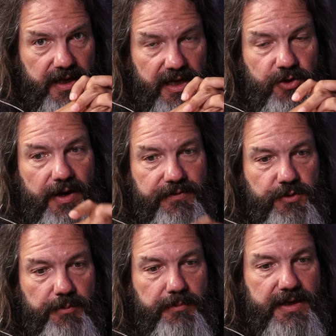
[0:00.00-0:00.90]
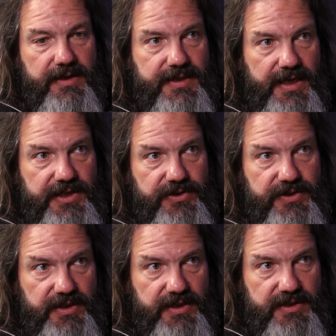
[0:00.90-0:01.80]
And you have tremendous
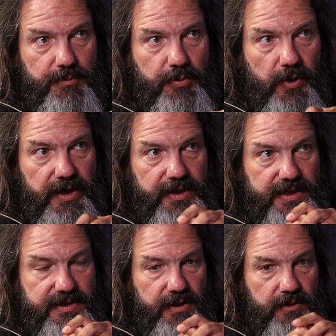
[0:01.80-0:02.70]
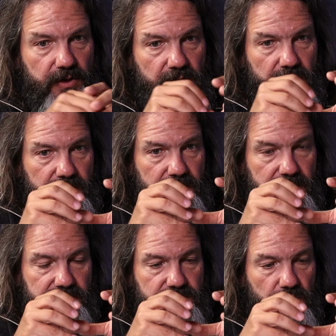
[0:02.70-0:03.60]
agency is the point. That's the,
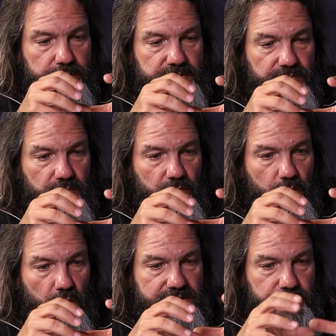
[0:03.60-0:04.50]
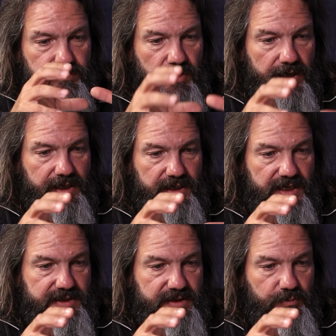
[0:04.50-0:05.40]
in terms of once you've
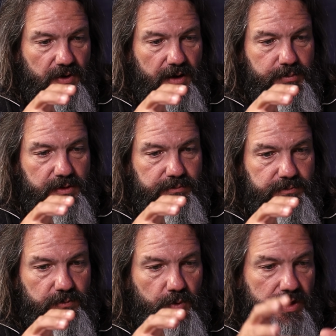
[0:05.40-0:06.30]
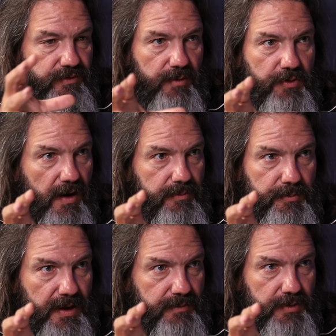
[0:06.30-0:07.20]
recognized the problem, whatever the problem
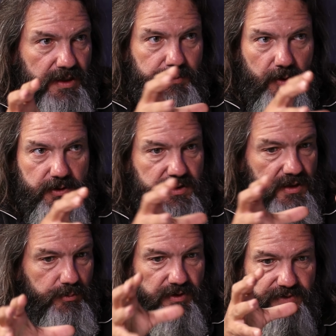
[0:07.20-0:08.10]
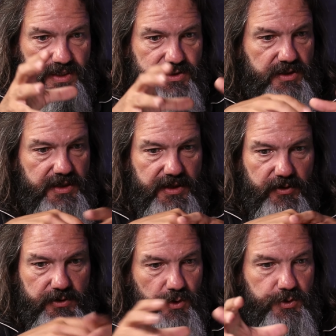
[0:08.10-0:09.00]
might be, personally or professionally
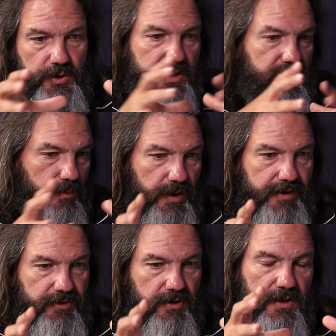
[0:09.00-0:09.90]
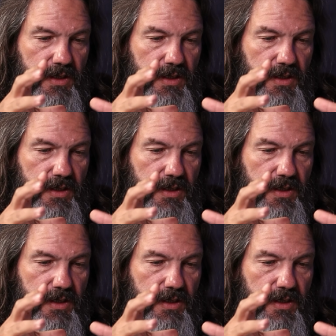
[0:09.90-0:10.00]
or socially or whatever,